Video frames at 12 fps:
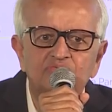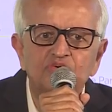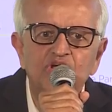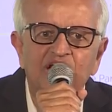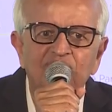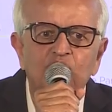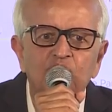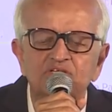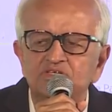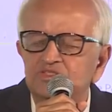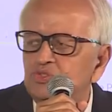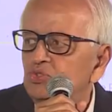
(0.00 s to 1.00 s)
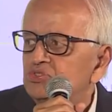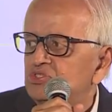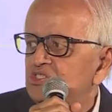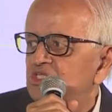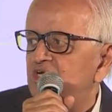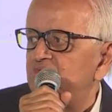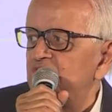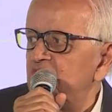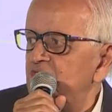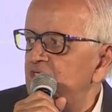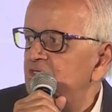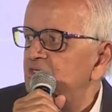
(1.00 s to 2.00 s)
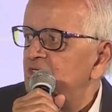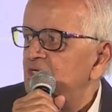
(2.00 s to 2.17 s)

if we have all the resources that we need,